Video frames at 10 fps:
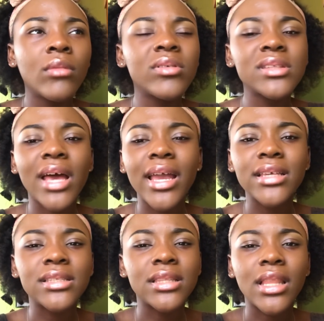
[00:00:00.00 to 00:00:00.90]
what's the
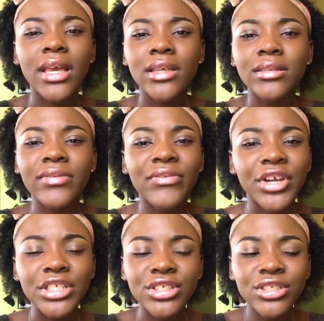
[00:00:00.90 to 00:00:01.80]
eyes in, like,
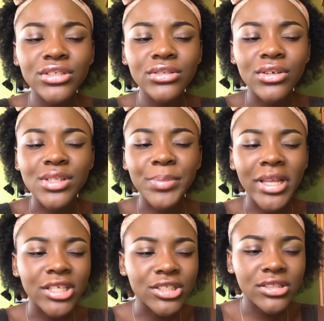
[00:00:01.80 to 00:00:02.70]
French or
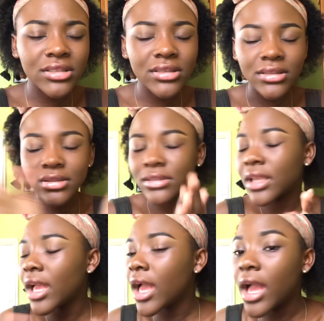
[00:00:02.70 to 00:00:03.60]
Spanish?
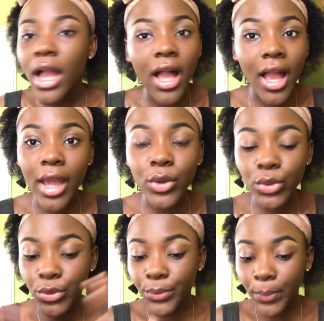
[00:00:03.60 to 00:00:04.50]
I don't
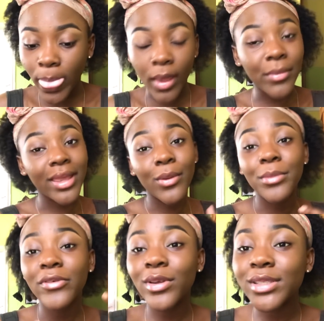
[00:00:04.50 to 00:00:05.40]
know, but yeah, I'm
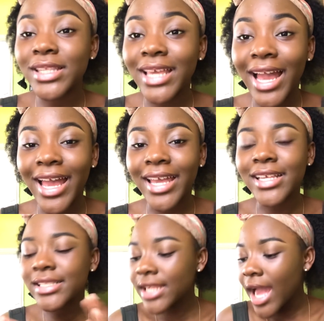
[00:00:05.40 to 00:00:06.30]
moving on to the
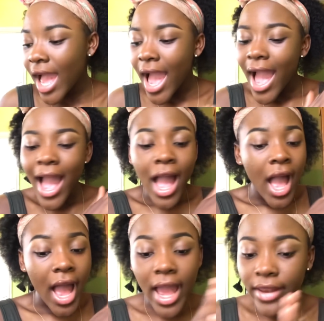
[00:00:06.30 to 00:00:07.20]
eyes.
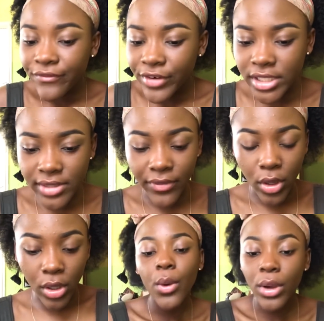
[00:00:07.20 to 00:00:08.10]
And first of
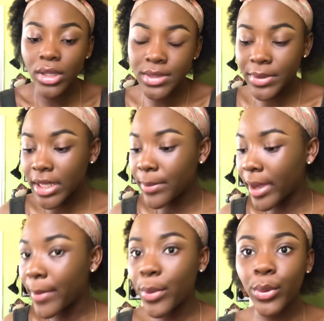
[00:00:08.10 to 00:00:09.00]
all, I'm going to begin
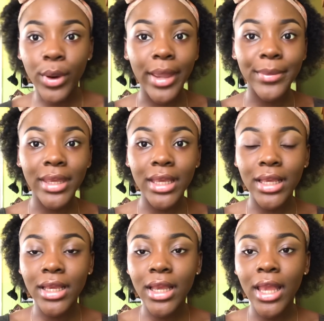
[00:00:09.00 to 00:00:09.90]
by priming
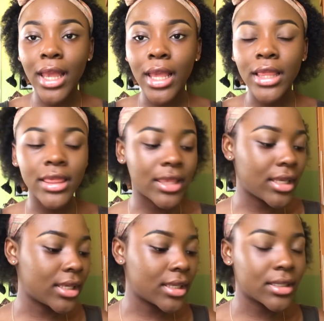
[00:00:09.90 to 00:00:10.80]

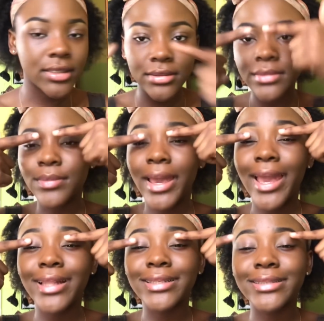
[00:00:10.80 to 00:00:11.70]
the my
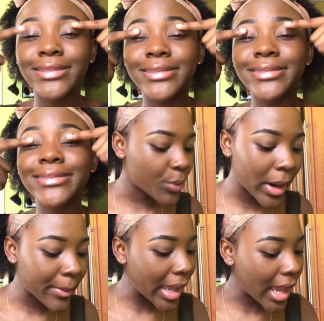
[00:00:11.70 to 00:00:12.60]
eyelids.
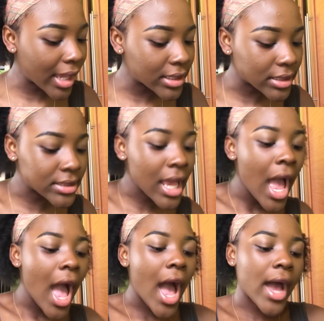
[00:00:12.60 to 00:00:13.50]
Prime my eyelids.
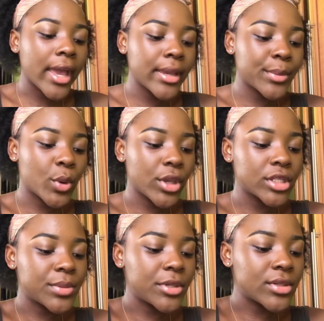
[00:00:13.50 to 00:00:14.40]
I am going
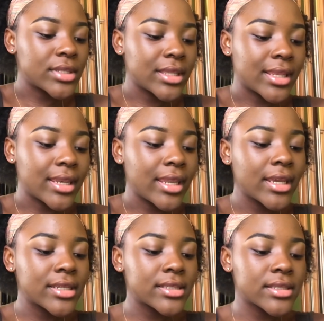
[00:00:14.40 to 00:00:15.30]
to be using the
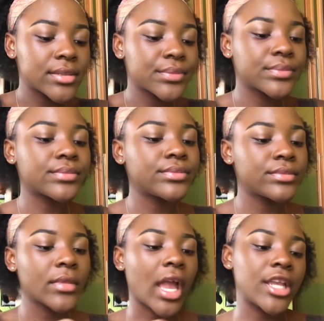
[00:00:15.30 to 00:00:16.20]
NYX
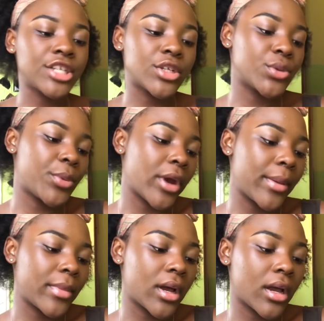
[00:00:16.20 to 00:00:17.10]
eyeshadow
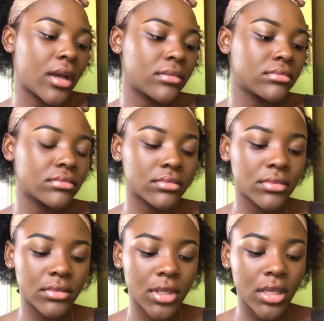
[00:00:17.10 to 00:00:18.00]
primer,
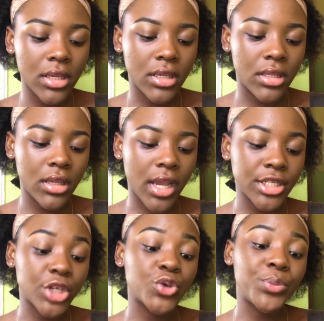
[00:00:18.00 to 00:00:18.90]

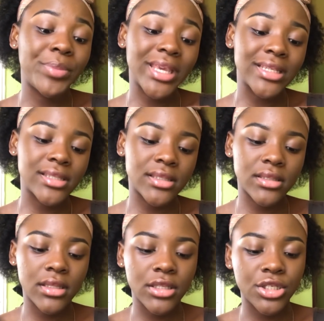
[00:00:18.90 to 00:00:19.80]
eyeshadow base
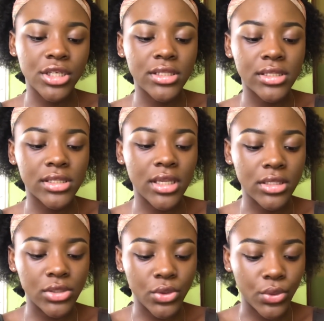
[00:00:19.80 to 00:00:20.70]
in the shade Skin
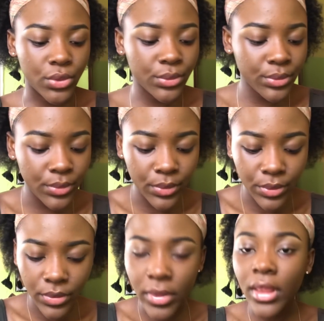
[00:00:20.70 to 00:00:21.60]
Tone.
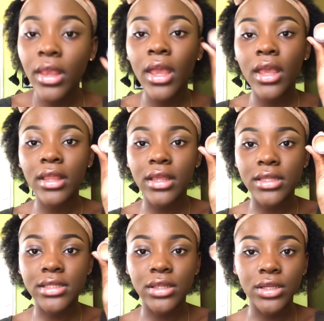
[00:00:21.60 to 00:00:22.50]

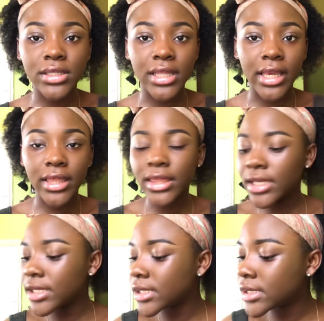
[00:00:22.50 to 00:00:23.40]
It looks like
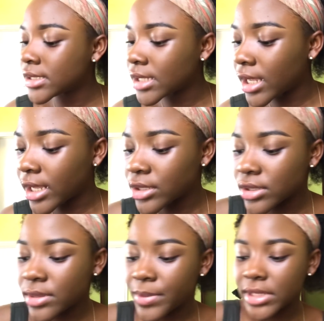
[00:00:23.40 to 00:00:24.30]
this, and I
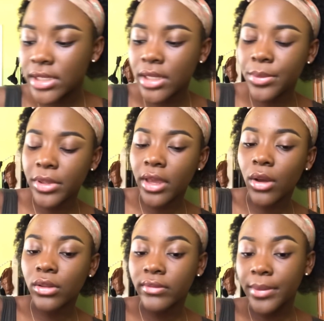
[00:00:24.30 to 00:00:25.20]
just basically put that
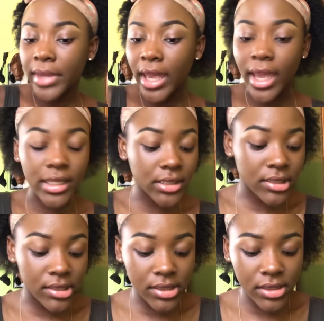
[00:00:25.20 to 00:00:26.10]
all over my
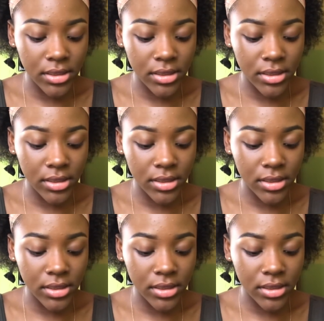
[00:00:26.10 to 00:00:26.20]
eyelids.